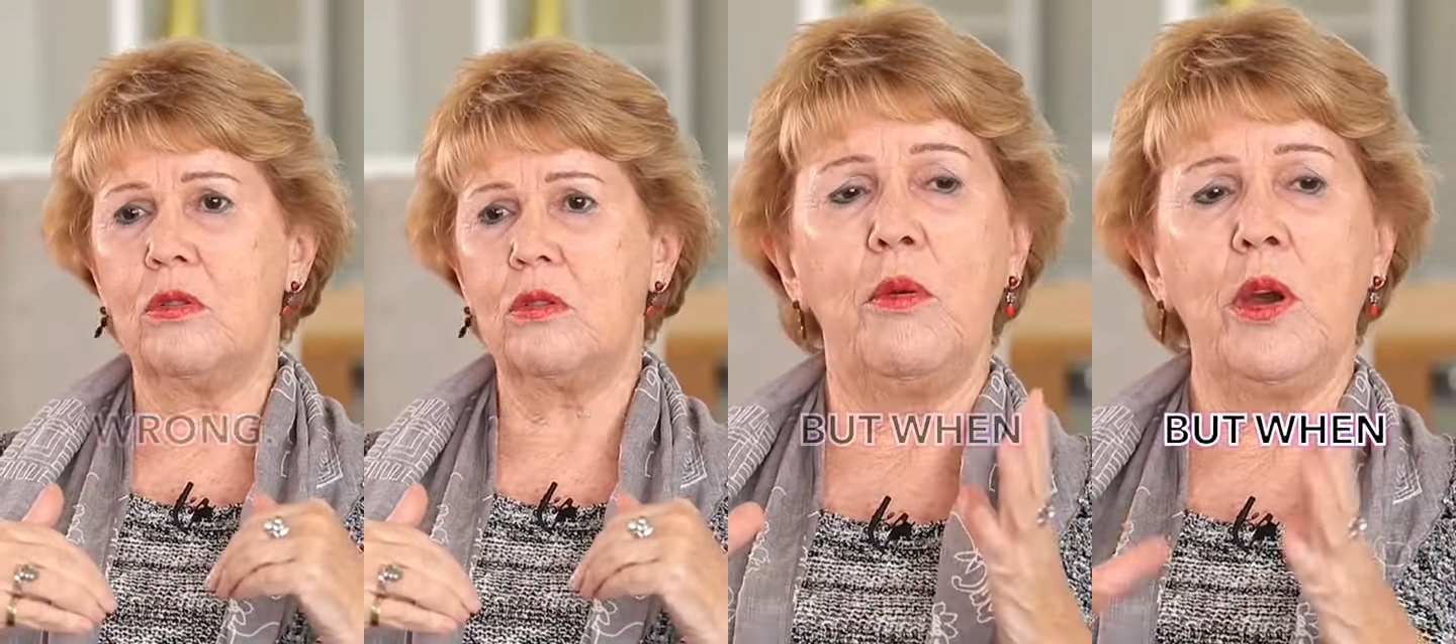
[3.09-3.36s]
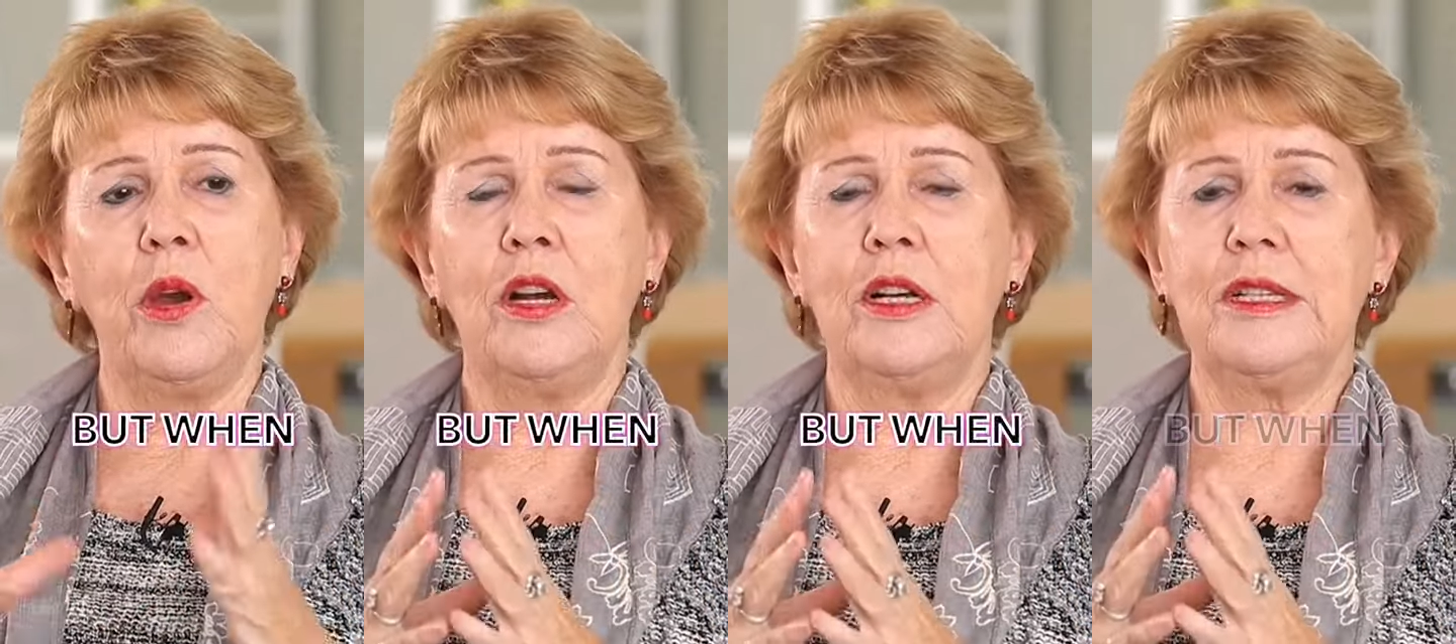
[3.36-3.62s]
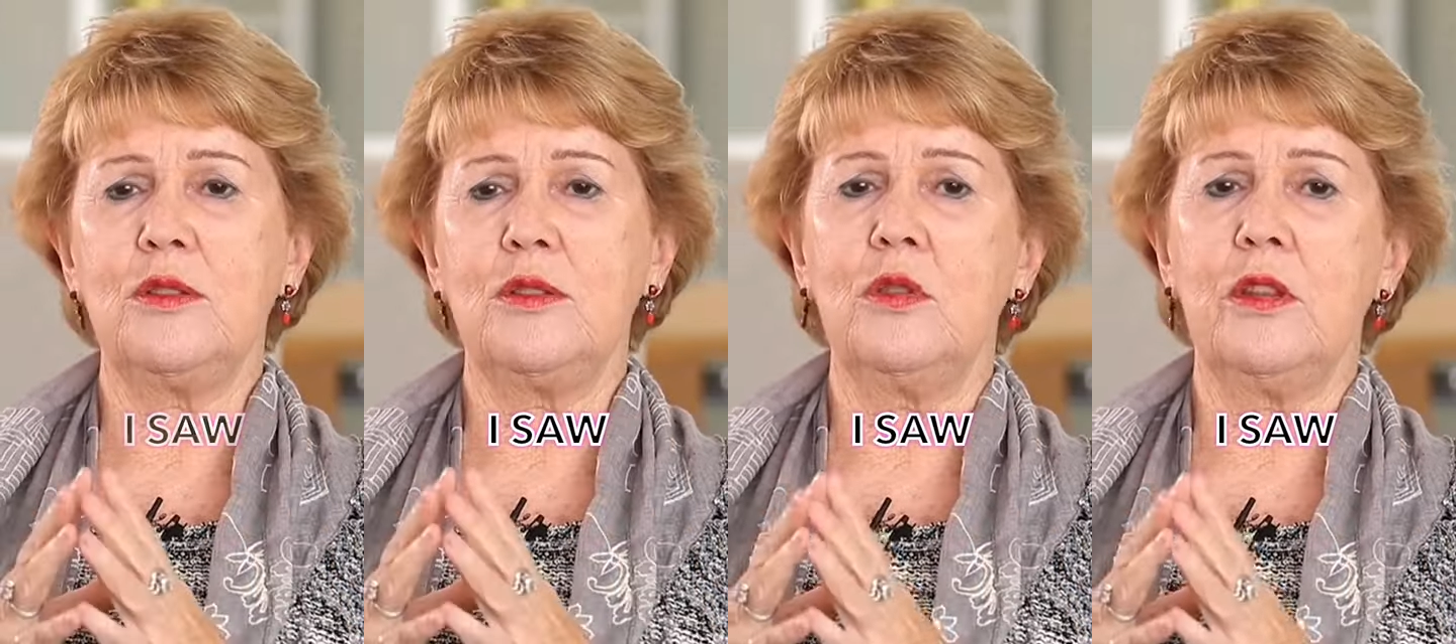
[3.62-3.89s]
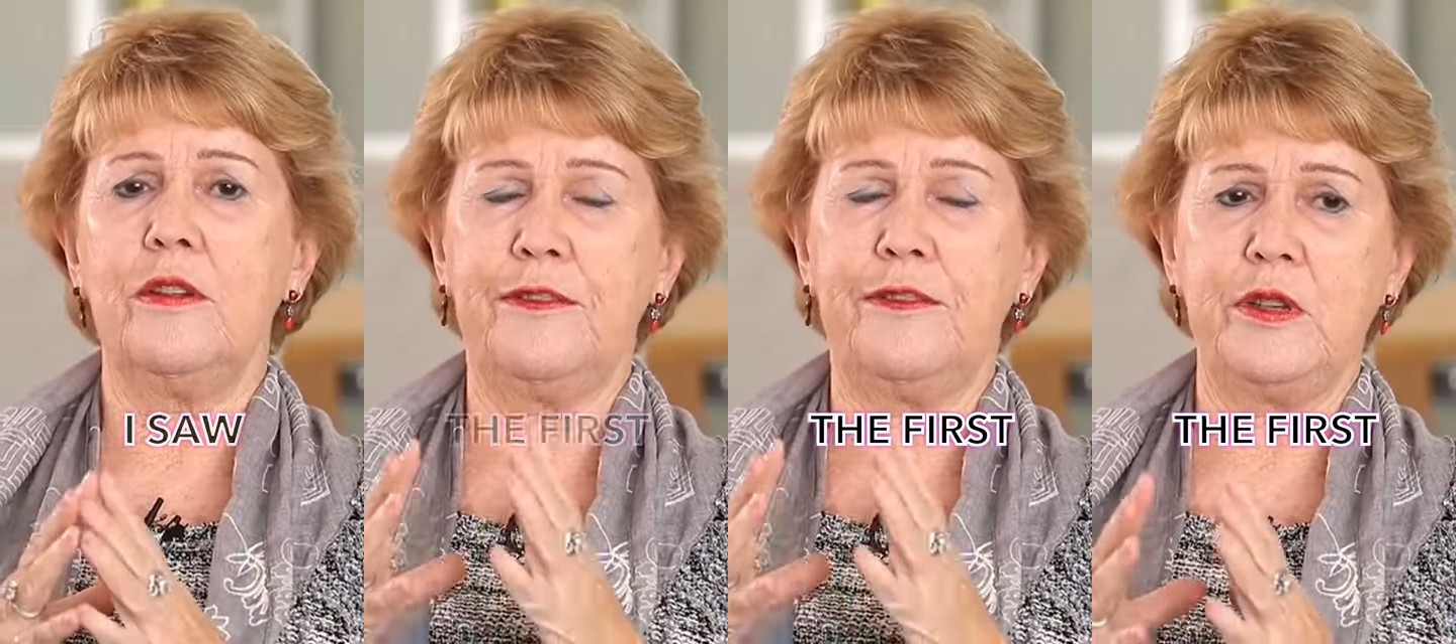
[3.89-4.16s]
But when I saw
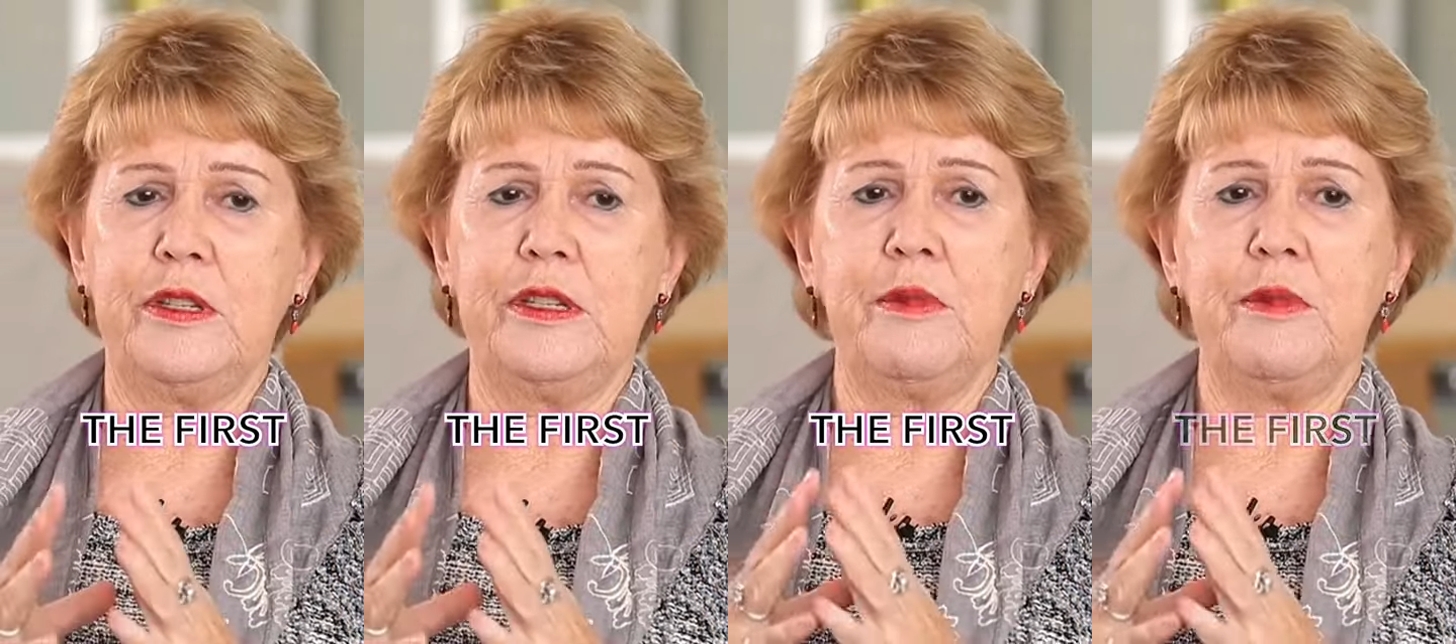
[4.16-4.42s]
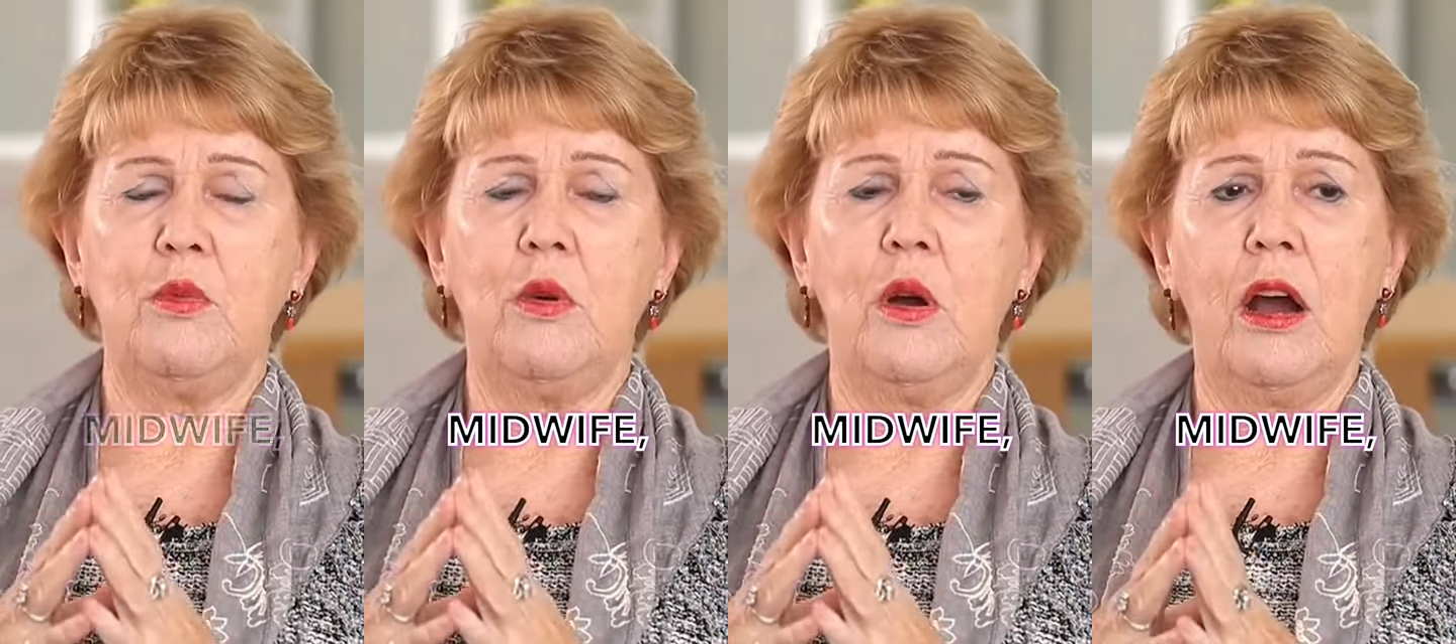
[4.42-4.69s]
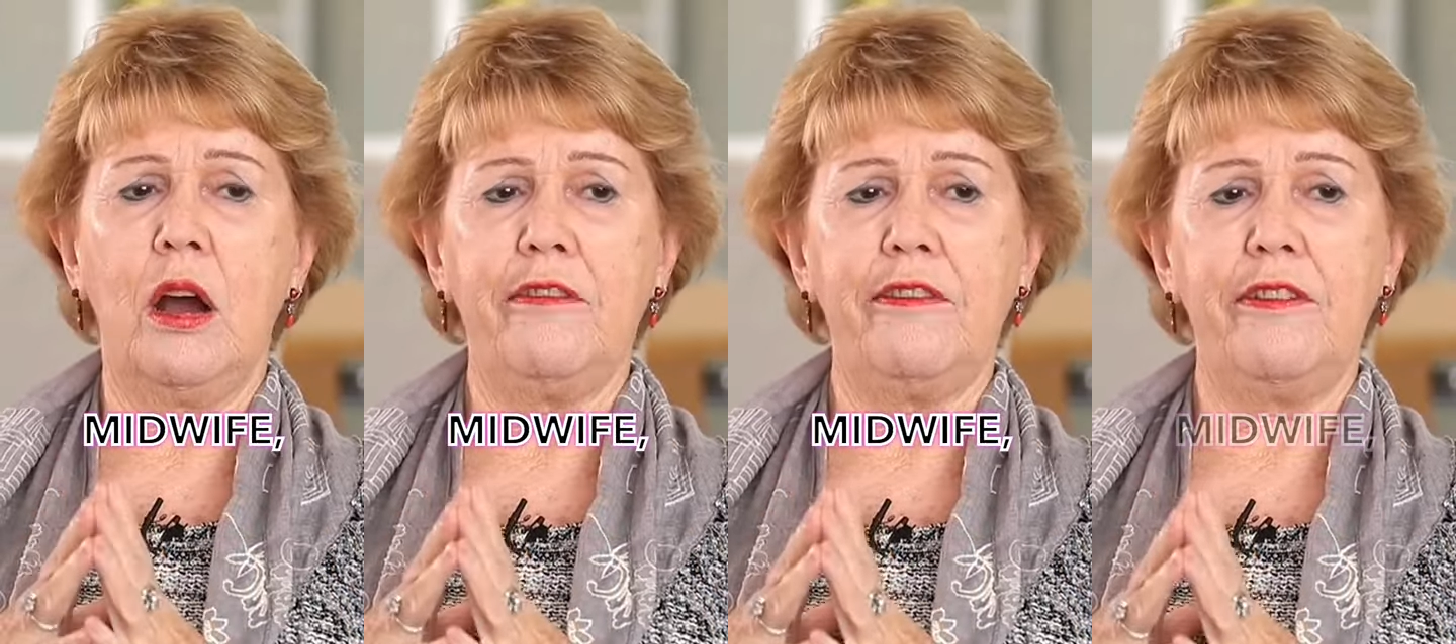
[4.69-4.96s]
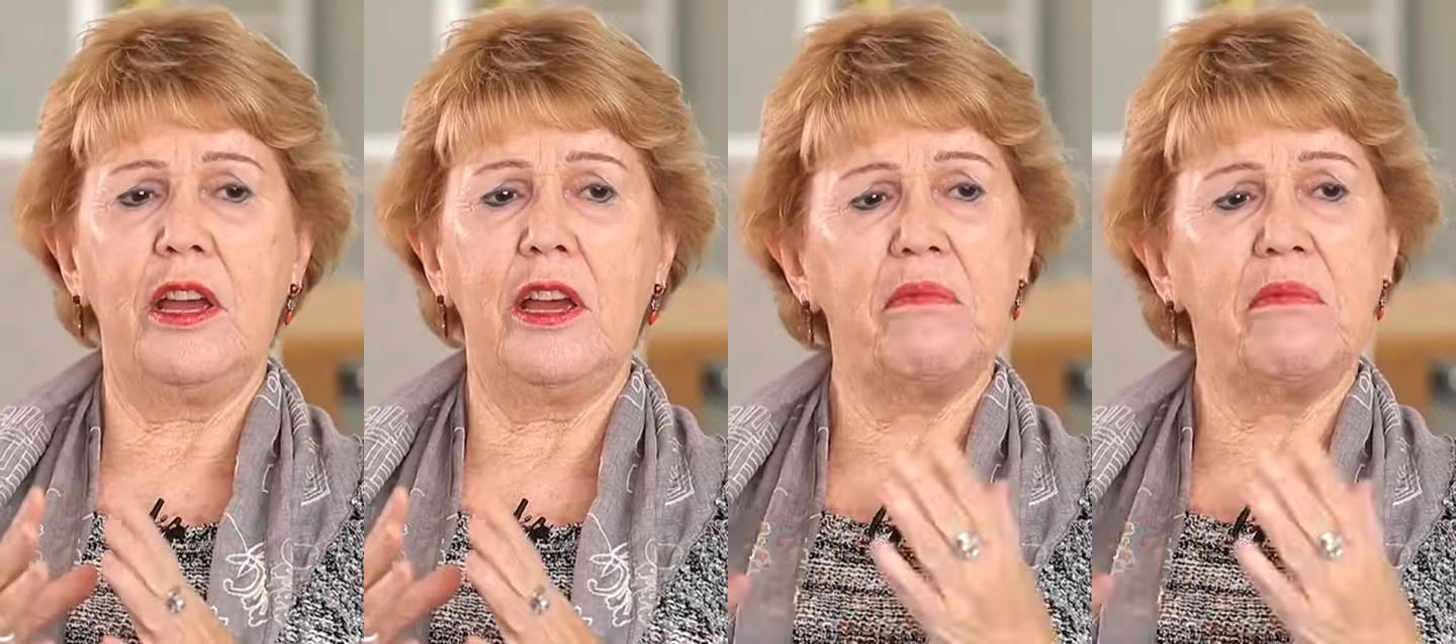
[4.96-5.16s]
the first midwife,